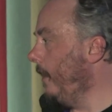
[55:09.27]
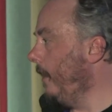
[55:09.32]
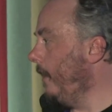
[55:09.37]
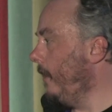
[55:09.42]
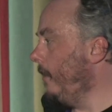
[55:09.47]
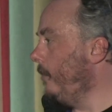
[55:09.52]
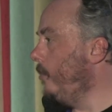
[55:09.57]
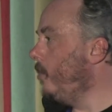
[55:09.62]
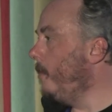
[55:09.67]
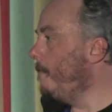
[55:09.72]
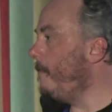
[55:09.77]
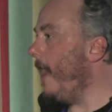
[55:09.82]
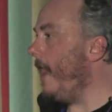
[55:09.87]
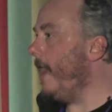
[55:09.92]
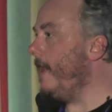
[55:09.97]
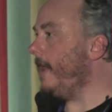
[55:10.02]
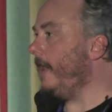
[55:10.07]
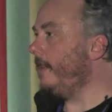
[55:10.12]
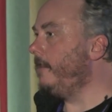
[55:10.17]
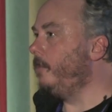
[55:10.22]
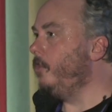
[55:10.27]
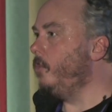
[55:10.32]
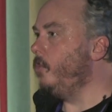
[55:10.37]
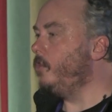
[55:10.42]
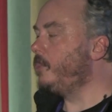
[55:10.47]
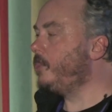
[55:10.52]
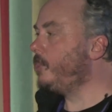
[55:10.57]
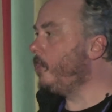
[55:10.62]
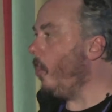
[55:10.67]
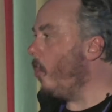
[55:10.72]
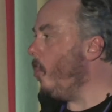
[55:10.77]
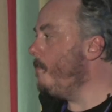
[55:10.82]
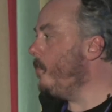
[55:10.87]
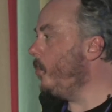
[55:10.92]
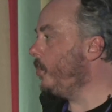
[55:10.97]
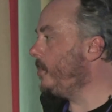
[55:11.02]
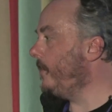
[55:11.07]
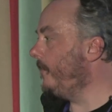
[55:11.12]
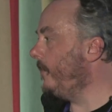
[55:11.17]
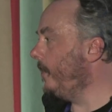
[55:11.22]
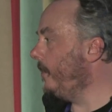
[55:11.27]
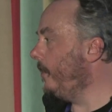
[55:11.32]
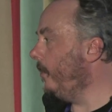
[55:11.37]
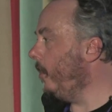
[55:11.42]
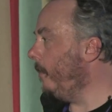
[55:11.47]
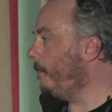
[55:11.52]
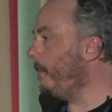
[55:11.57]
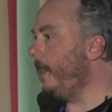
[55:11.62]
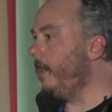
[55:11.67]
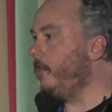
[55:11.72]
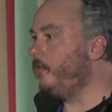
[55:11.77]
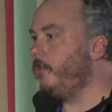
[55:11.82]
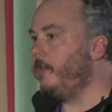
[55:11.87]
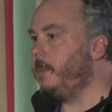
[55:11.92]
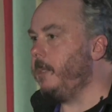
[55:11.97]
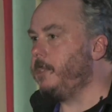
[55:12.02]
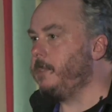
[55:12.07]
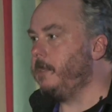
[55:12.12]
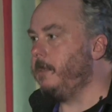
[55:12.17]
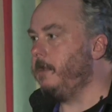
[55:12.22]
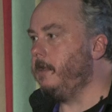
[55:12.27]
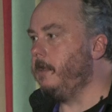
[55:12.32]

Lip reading: You compare that to so much of the European tradition.